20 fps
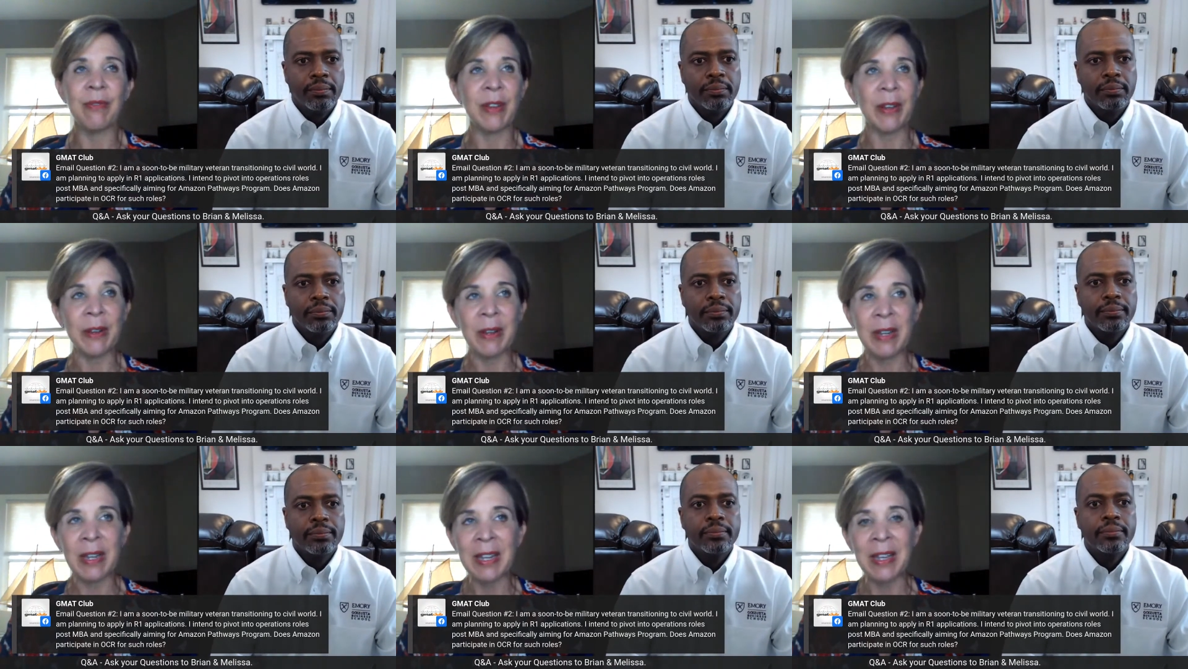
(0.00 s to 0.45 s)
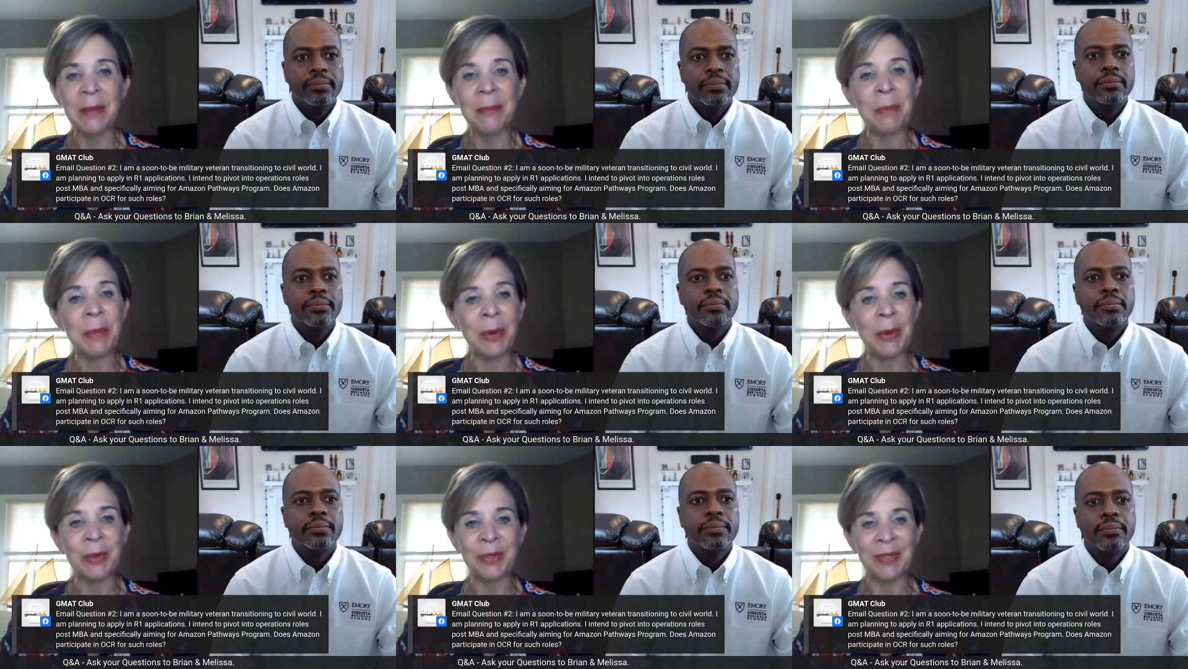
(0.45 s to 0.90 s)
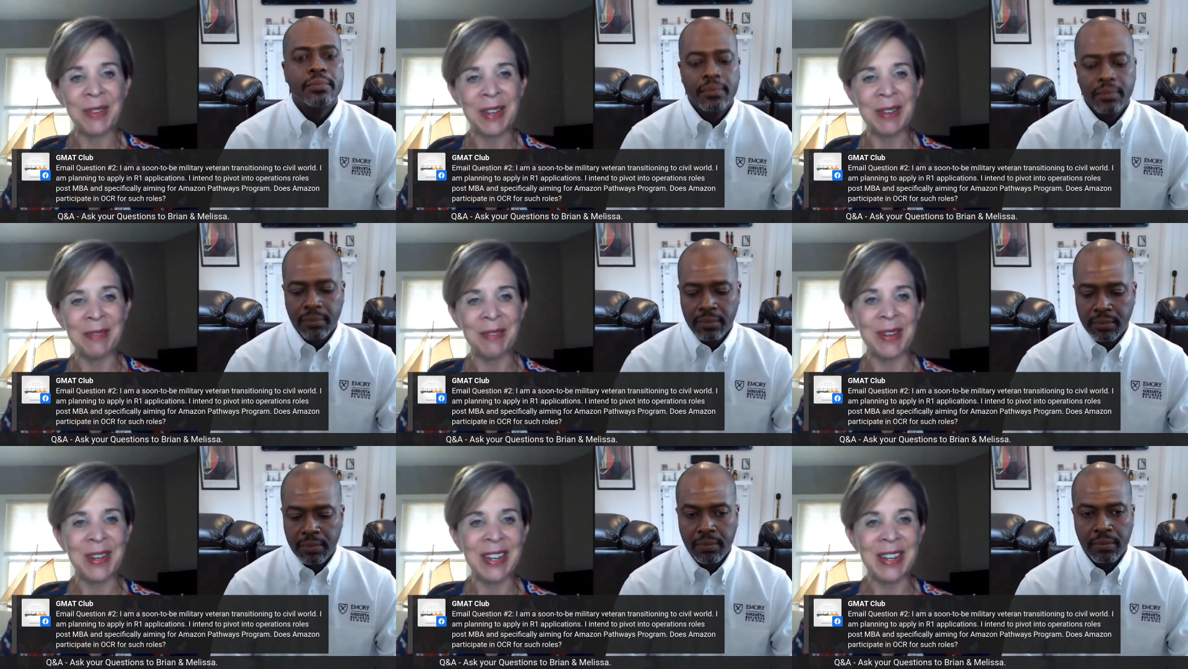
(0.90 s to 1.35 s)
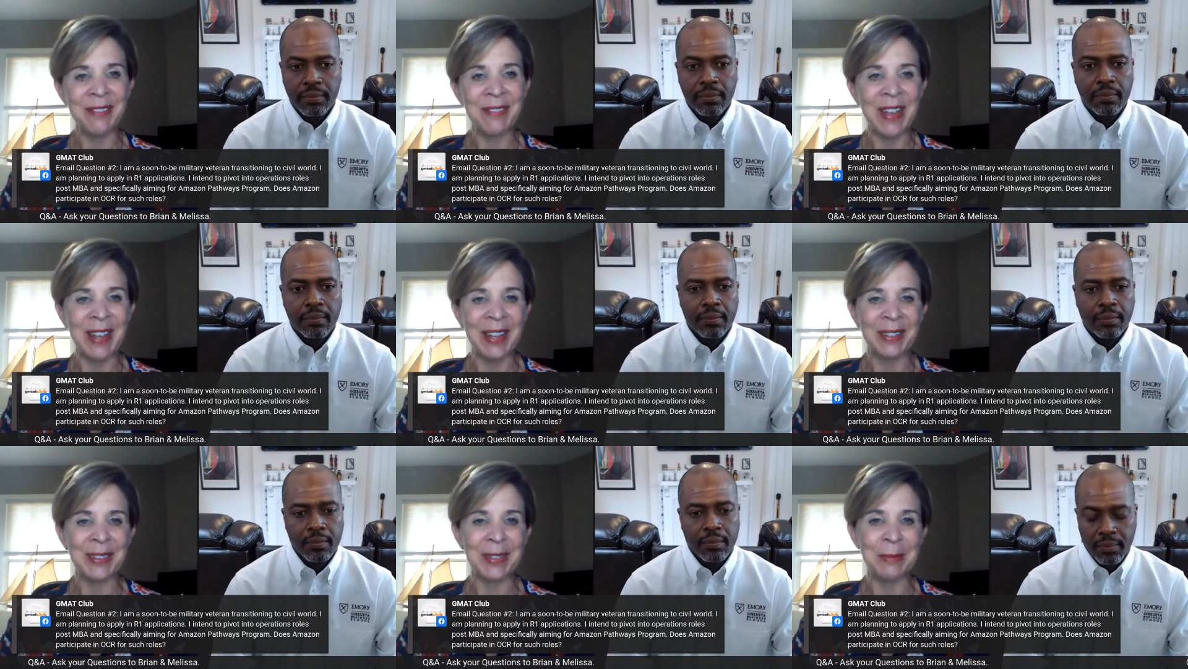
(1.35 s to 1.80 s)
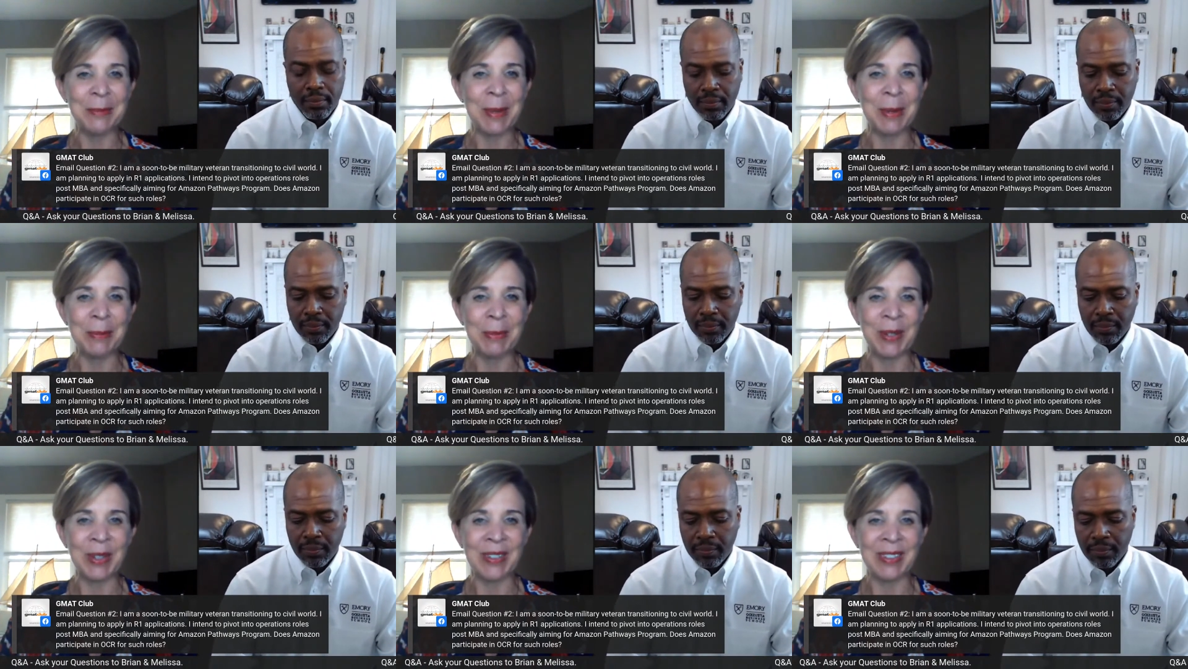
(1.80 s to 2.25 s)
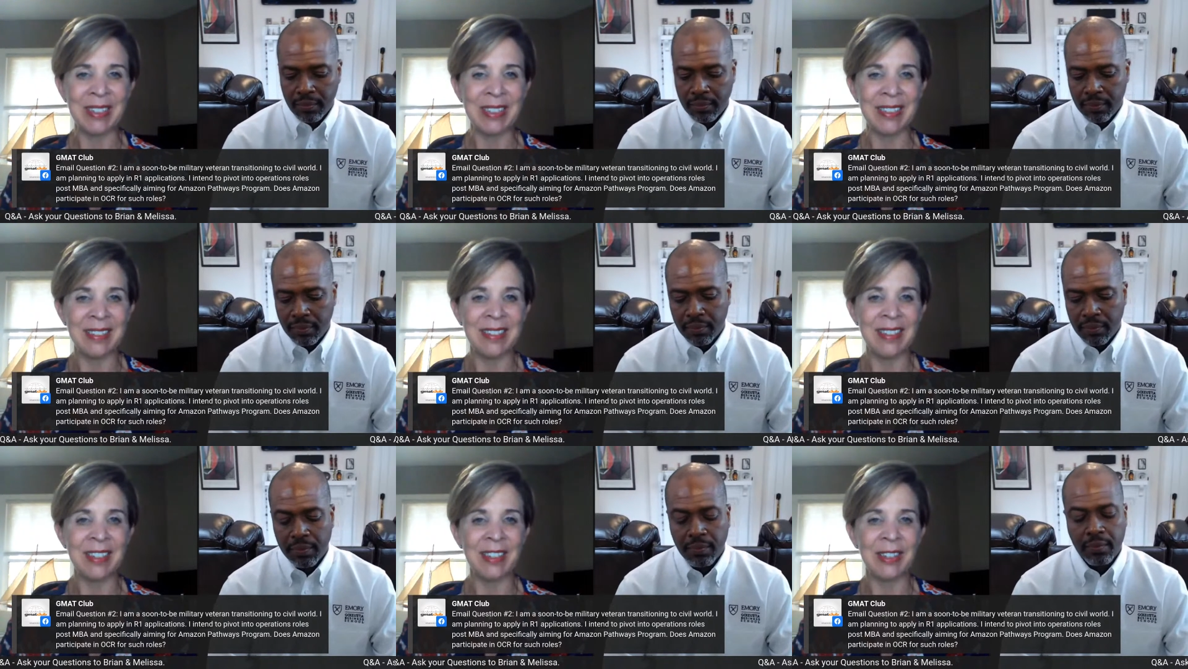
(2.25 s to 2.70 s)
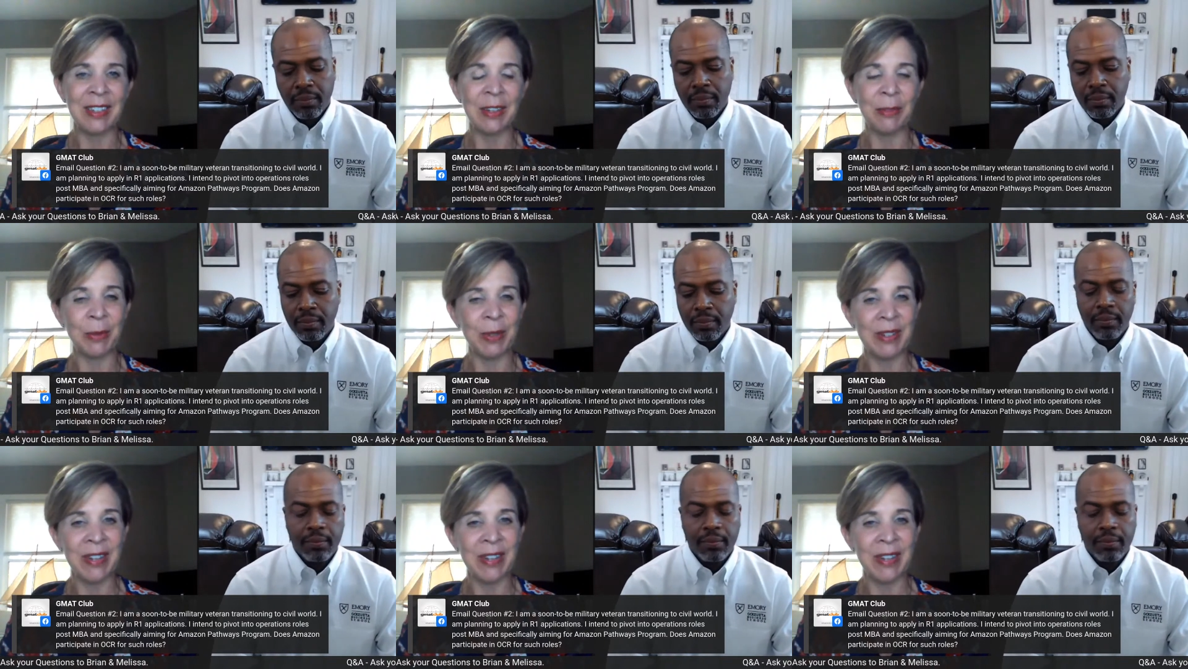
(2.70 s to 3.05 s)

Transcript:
Speaker 1: very most favorite faculty members is